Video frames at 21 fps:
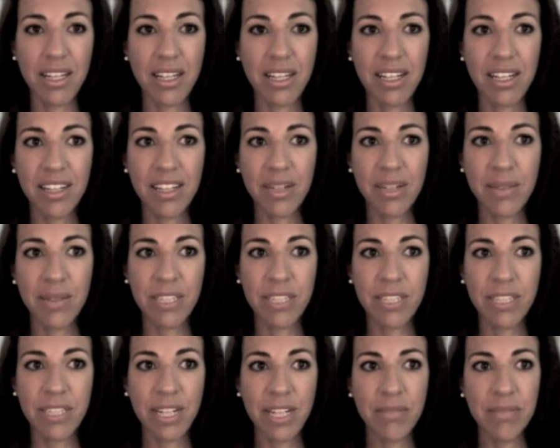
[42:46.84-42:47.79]
There were
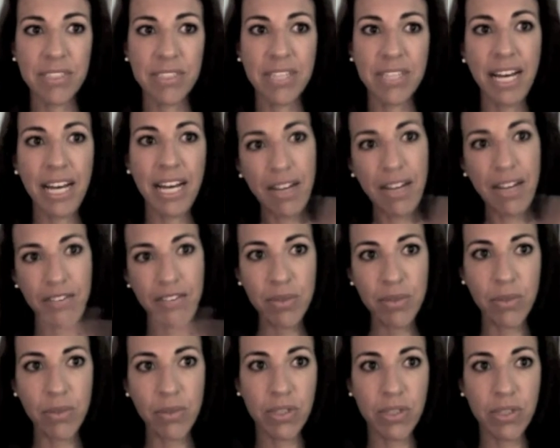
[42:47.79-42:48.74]
times afterwards
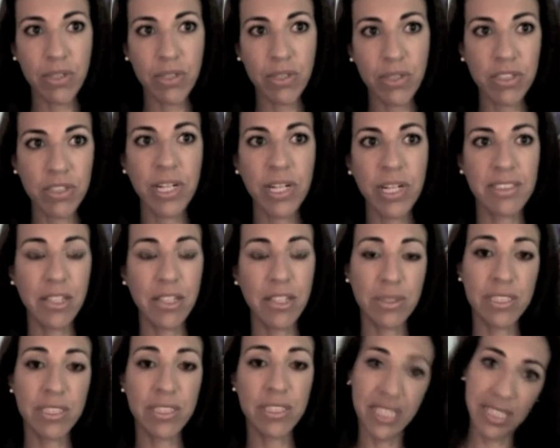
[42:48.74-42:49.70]
when I actually
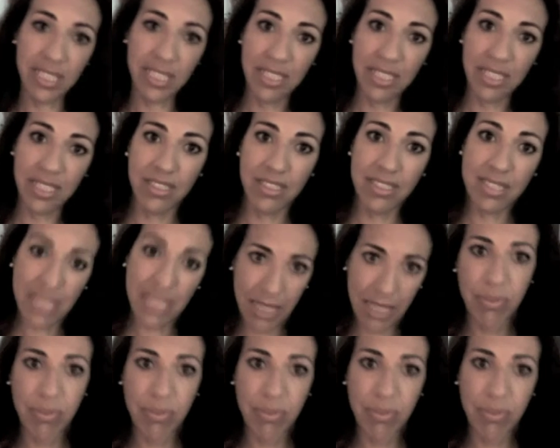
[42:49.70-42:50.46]
did sleep,